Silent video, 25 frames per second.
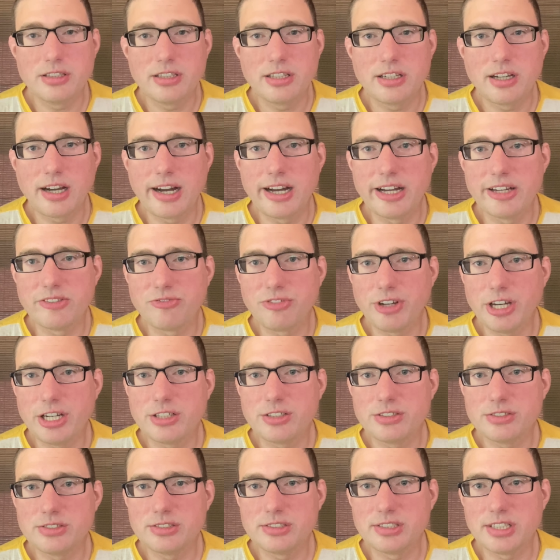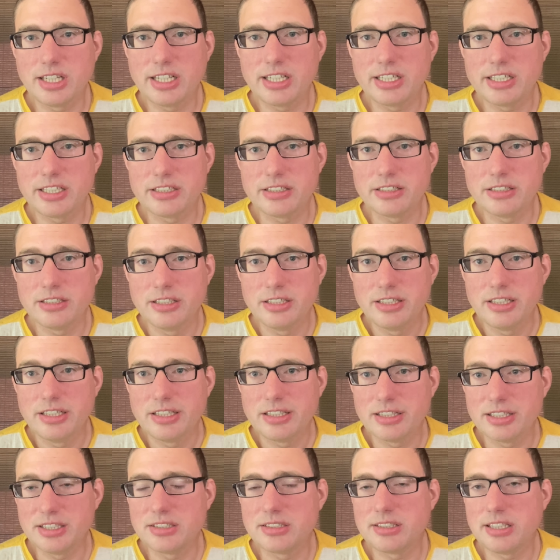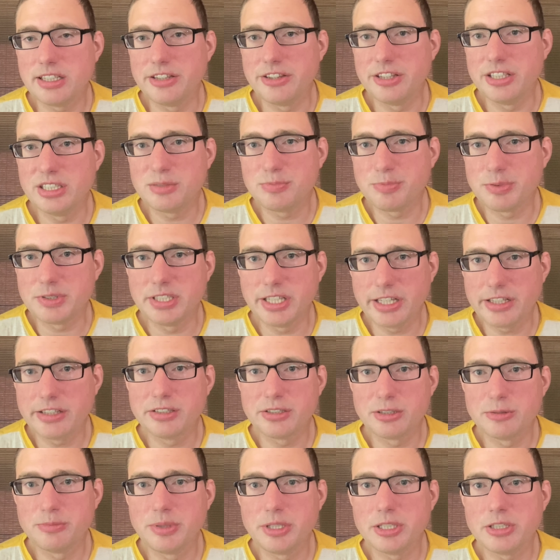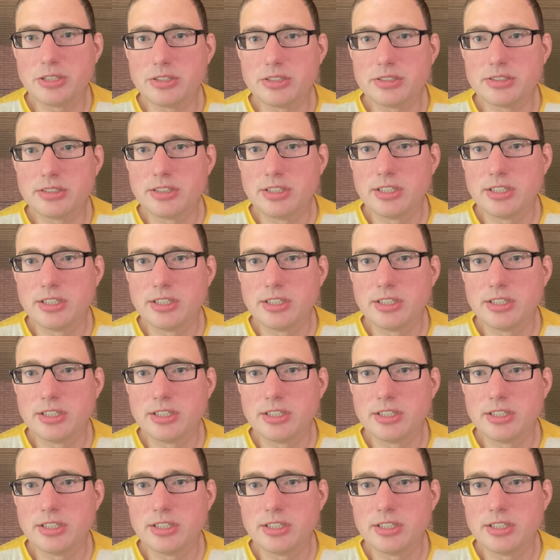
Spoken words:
I found that, at least in this particular build,